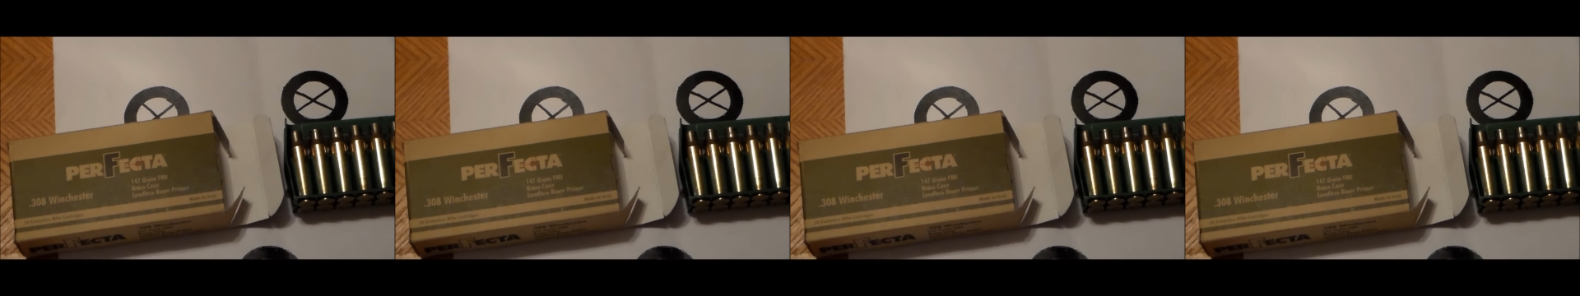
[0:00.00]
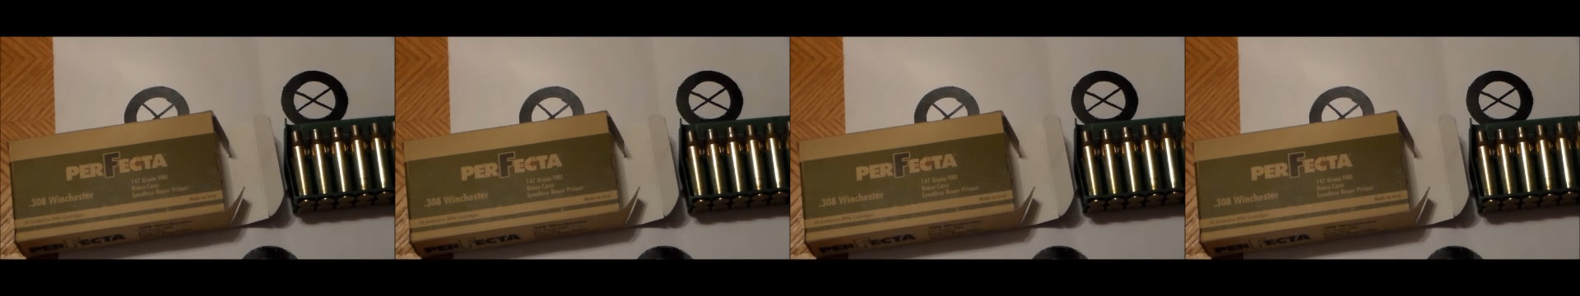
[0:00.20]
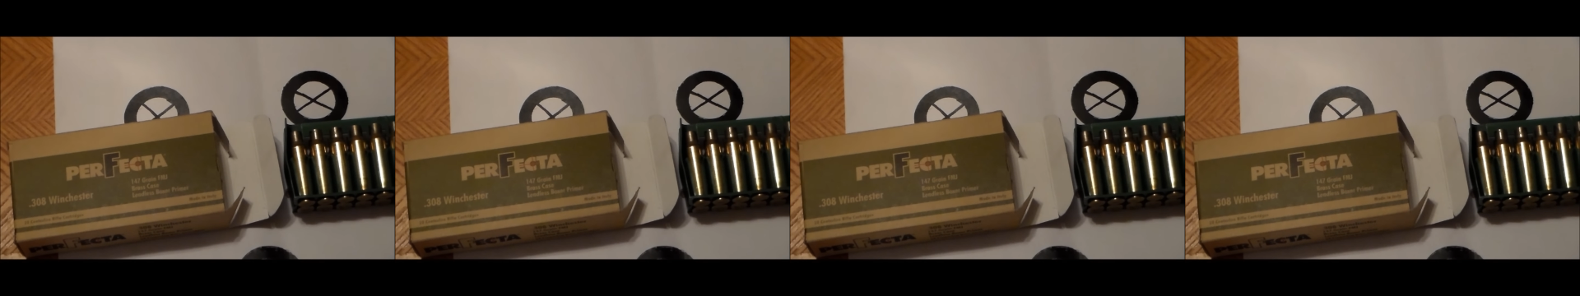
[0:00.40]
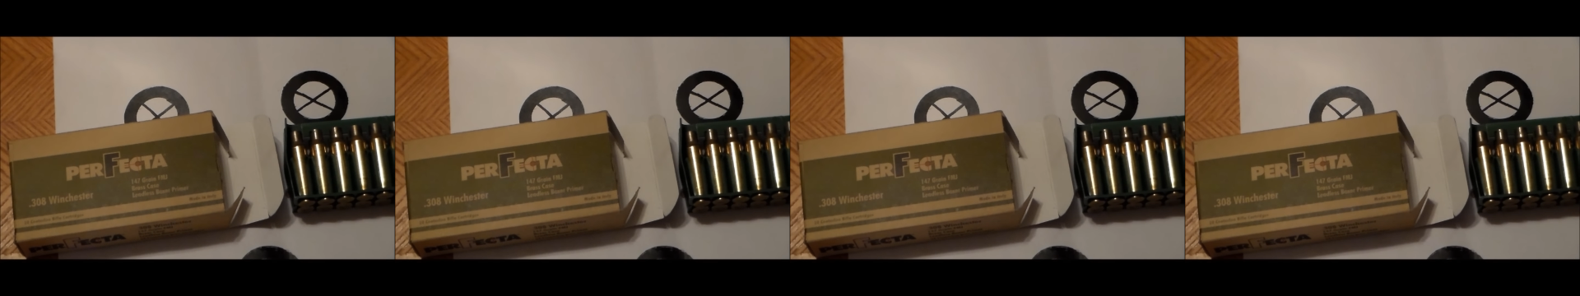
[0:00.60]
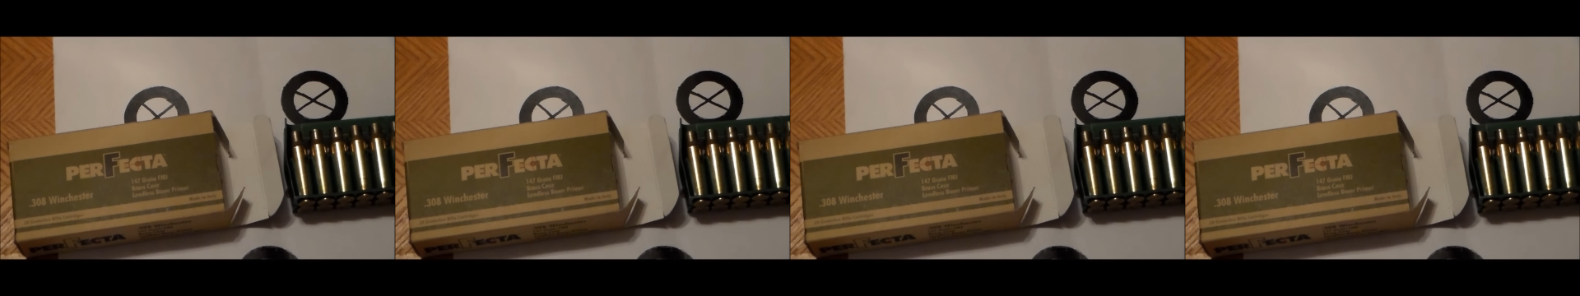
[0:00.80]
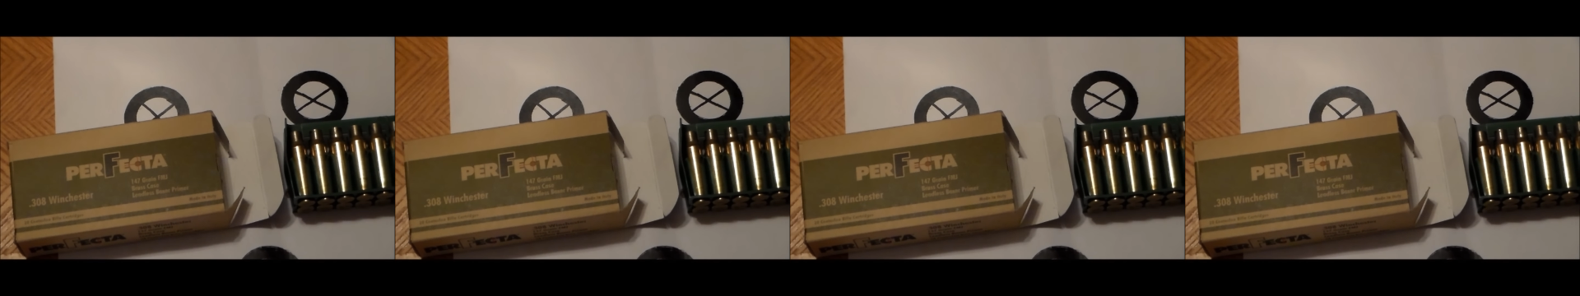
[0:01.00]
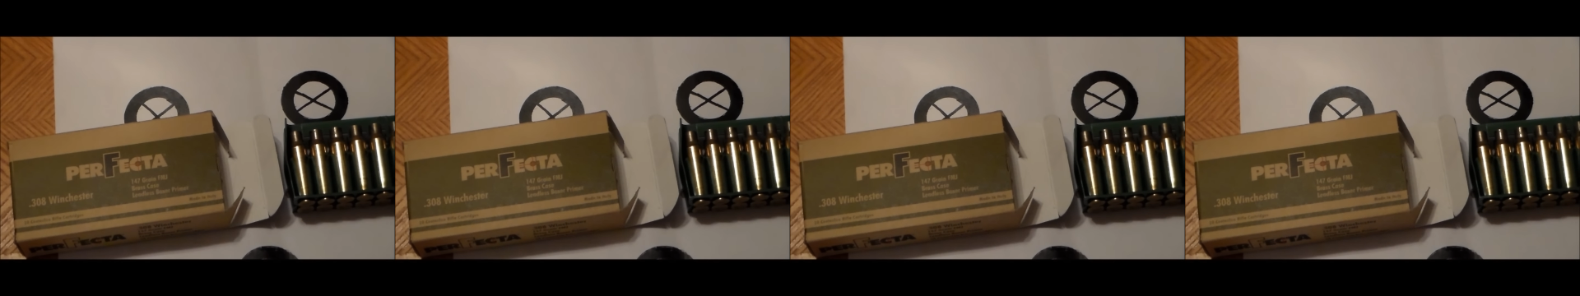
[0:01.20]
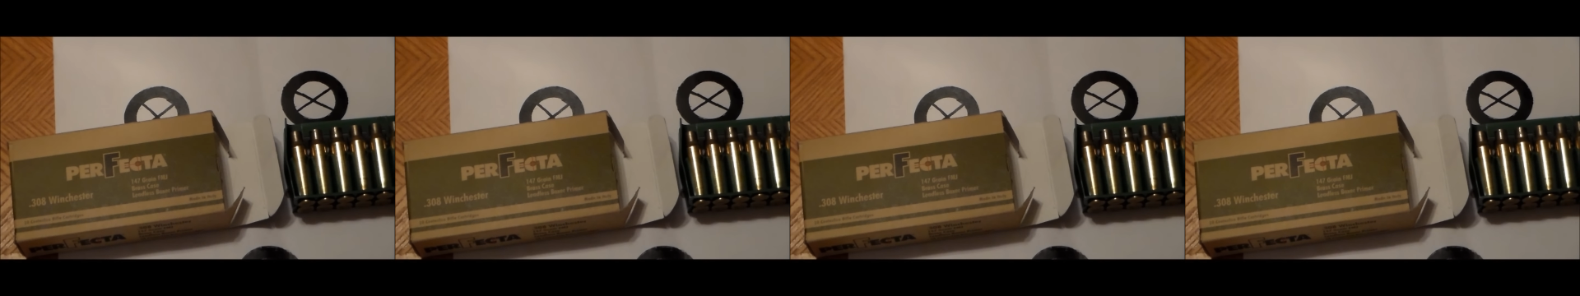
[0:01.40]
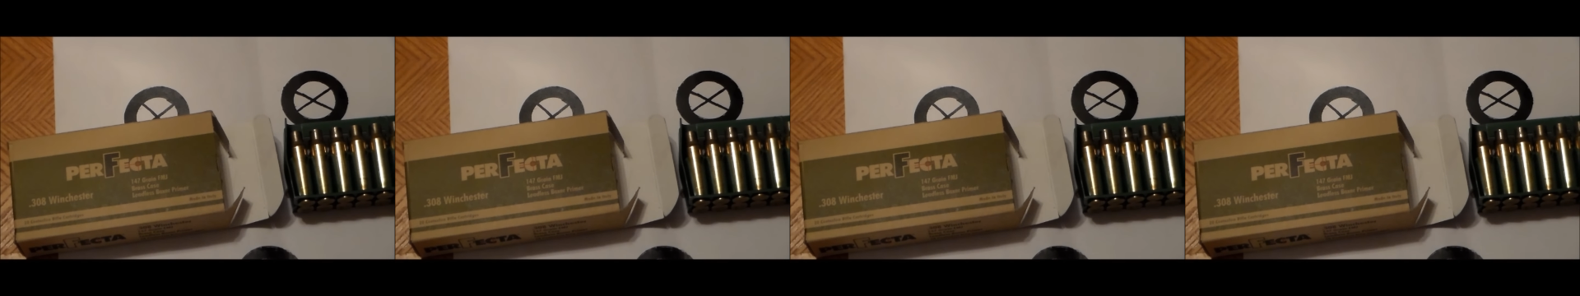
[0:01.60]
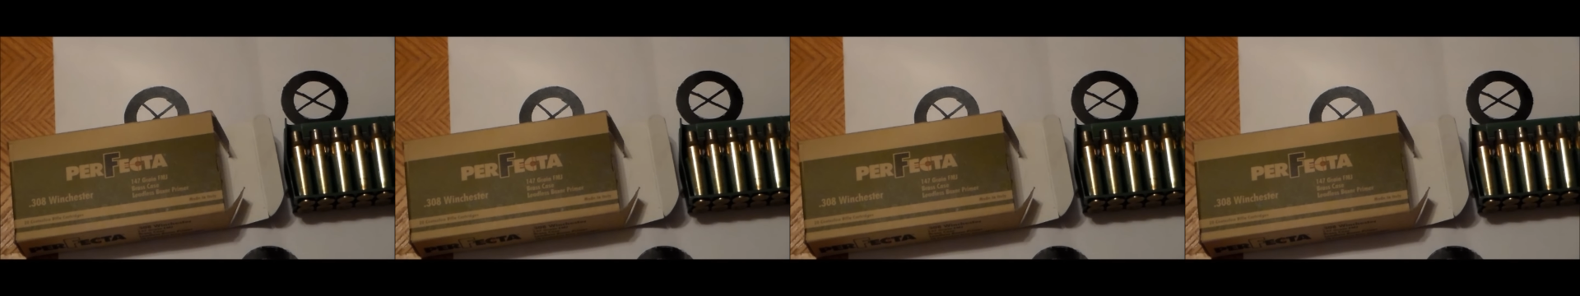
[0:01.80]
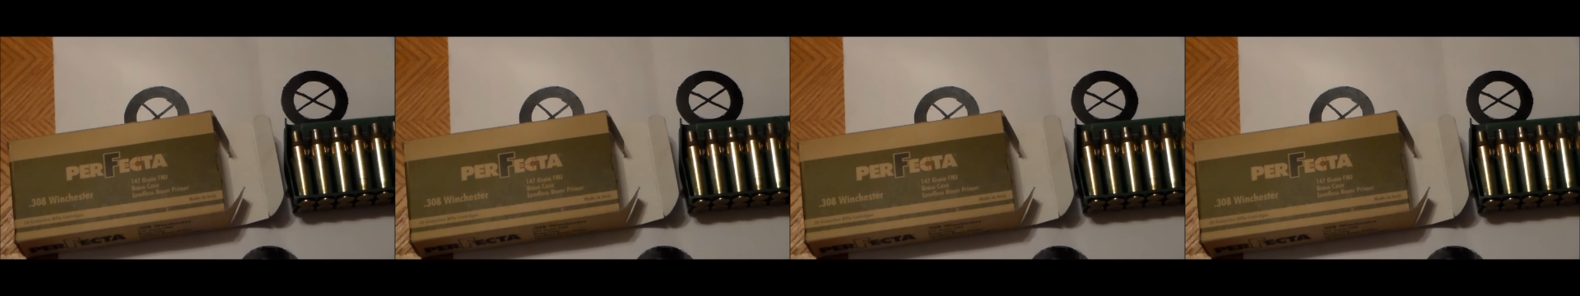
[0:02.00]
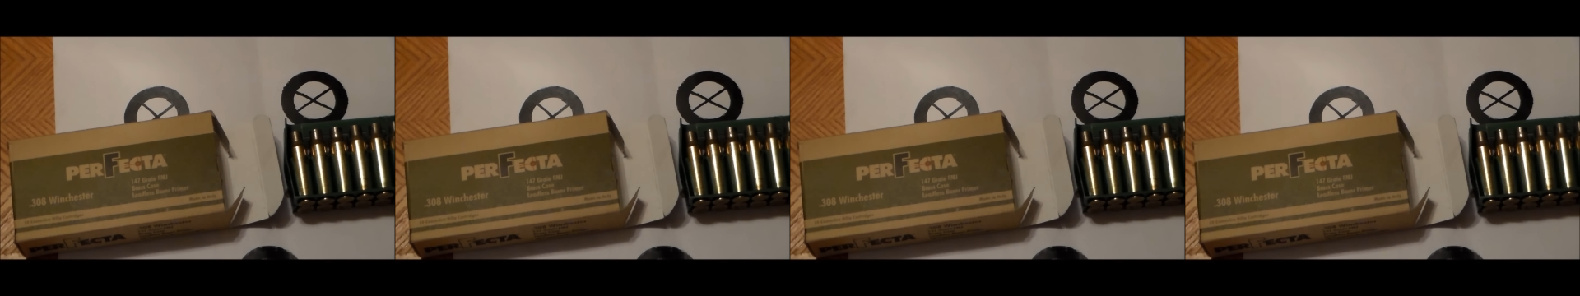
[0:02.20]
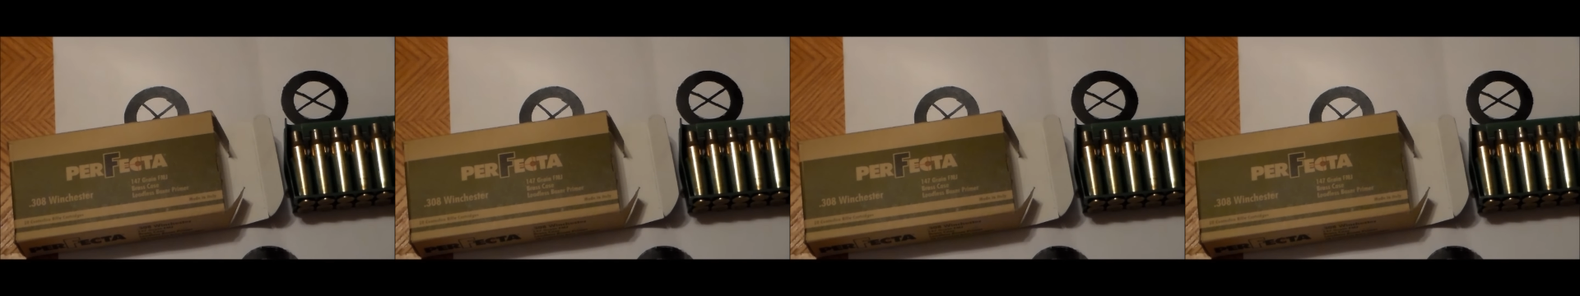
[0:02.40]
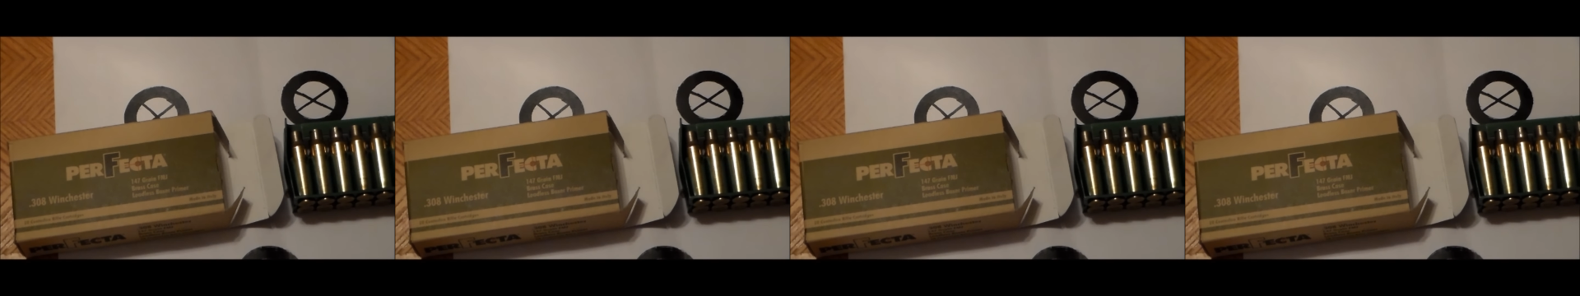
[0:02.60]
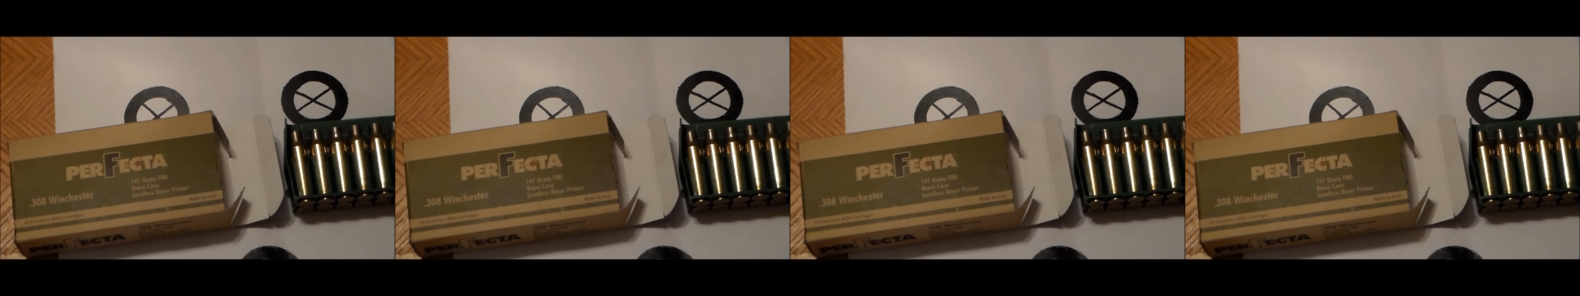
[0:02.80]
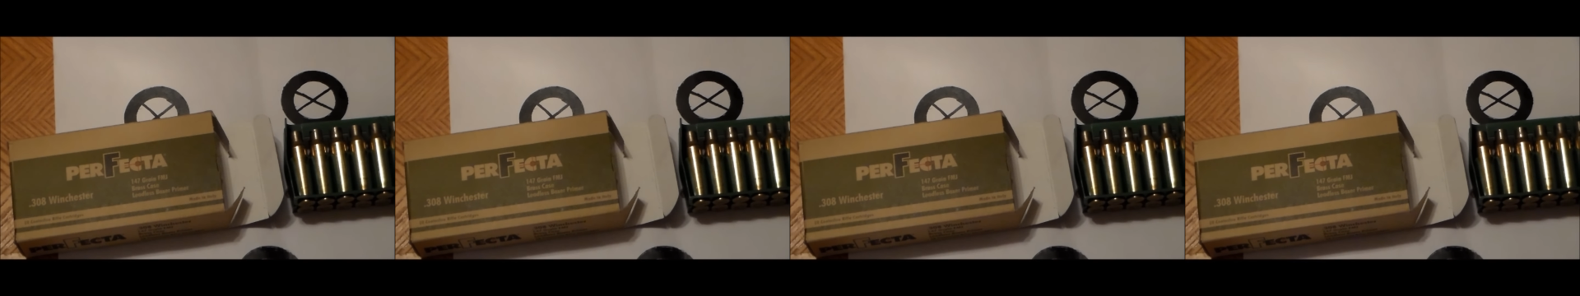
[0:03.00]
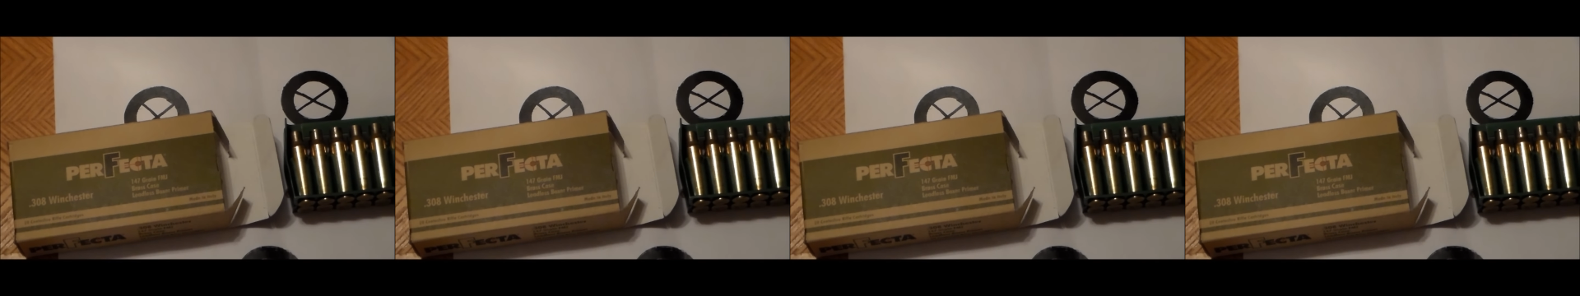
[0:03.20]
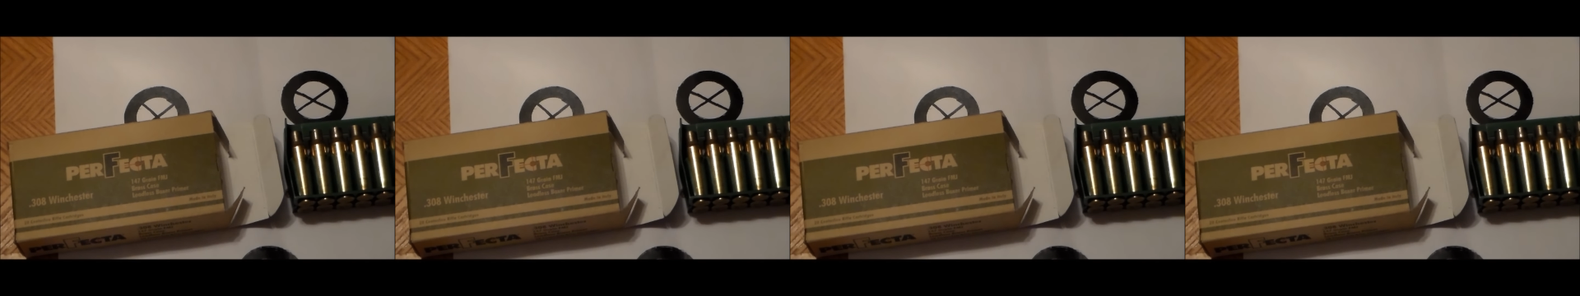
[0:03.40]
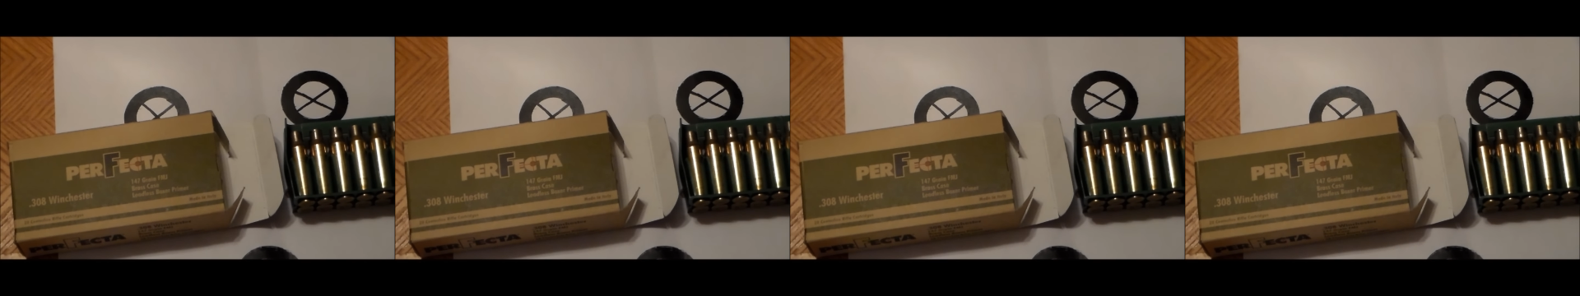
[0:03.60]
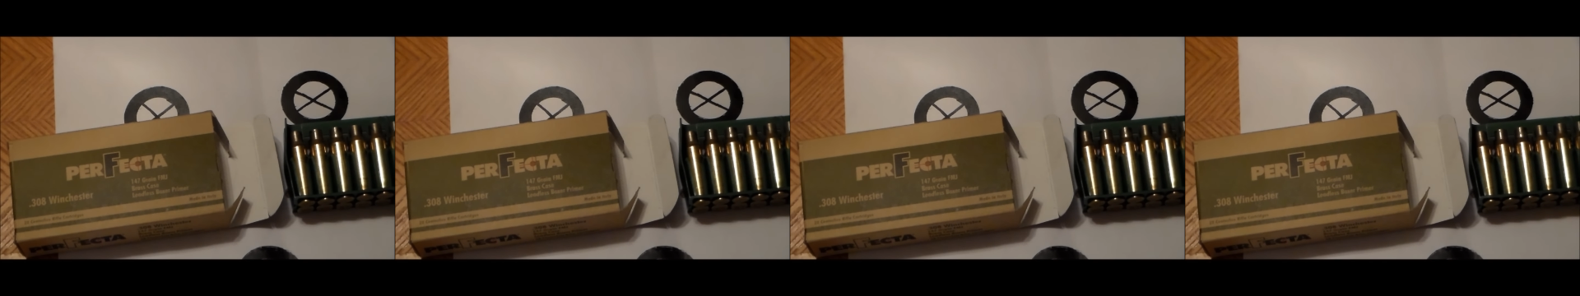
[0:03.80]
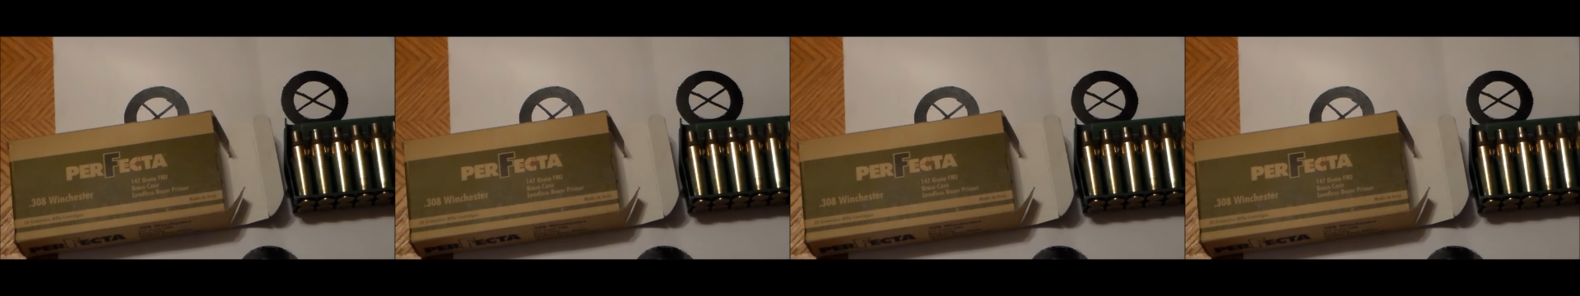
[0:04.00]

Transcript: [unreadable: no face in view]